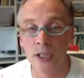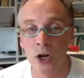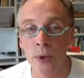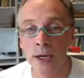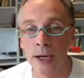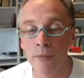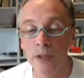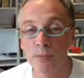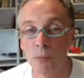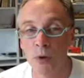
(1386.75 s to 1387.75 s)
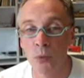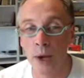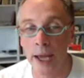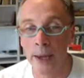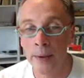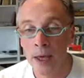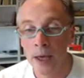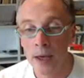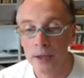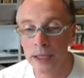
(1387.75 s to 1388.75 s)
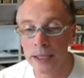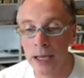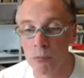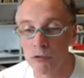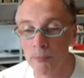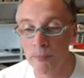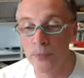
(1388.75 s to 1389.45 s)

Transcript: So we're going to have this problem where the number of